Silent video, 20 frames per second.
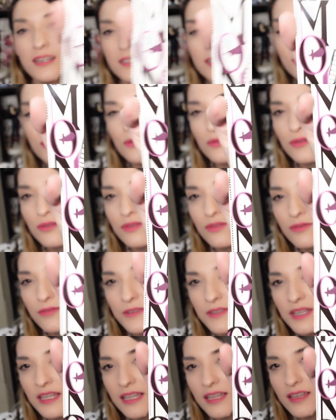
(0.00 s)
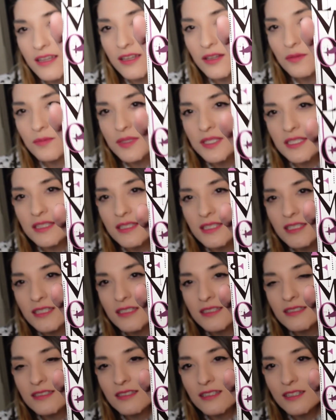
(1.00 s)
I don't feel like I
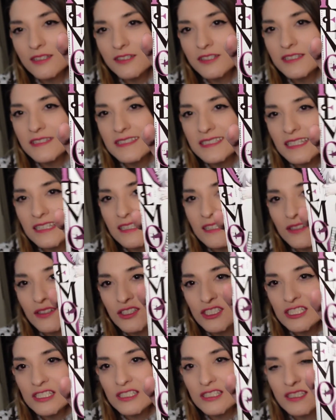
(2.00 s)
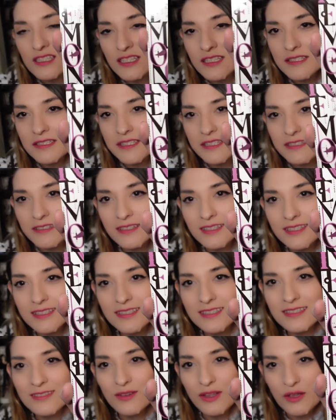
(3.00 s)
completely understand this
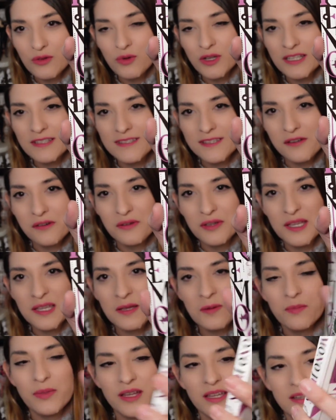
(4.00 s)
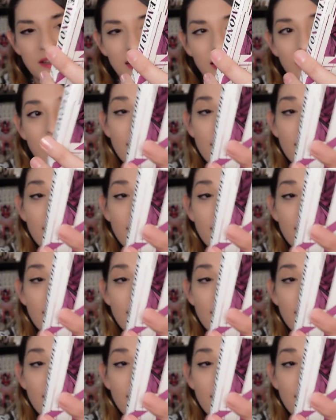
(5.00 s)
series, like, where it's going, but